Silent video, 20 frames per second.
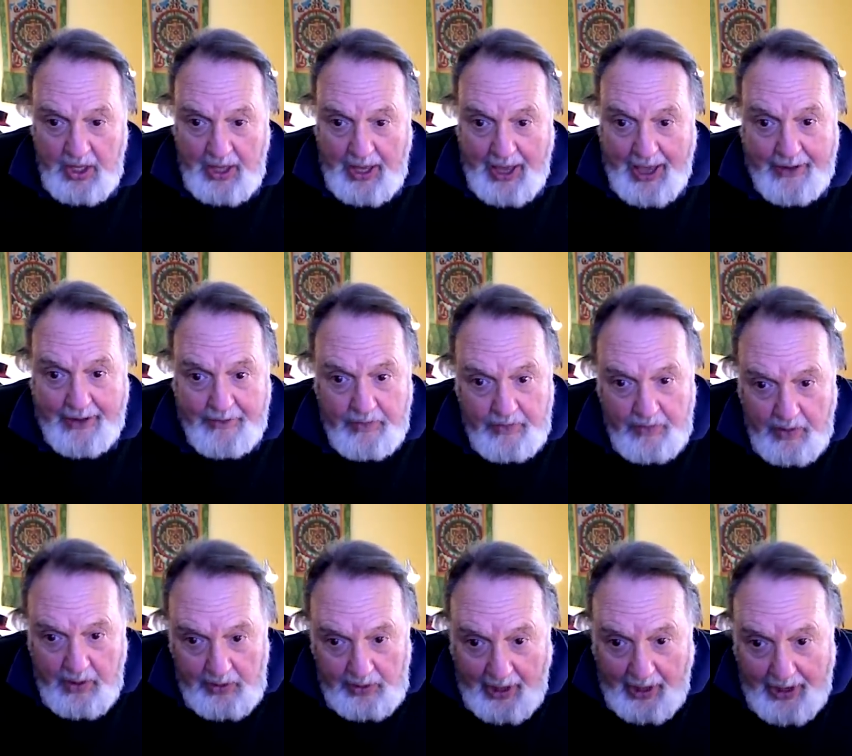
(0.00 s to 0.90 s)
have
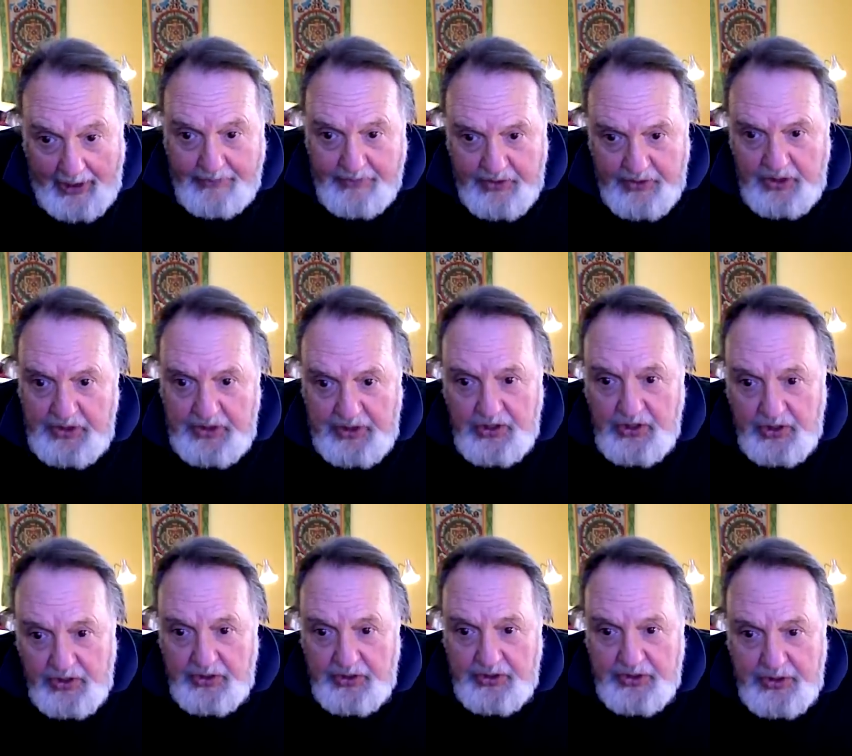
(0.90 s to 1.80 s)
life
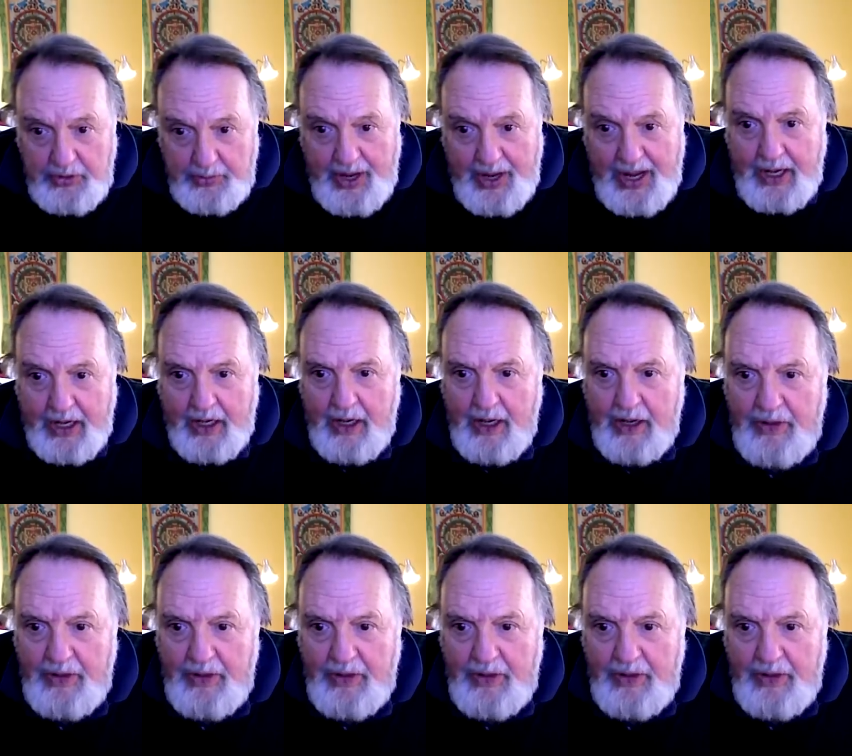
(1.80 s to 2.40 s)
decisions to make.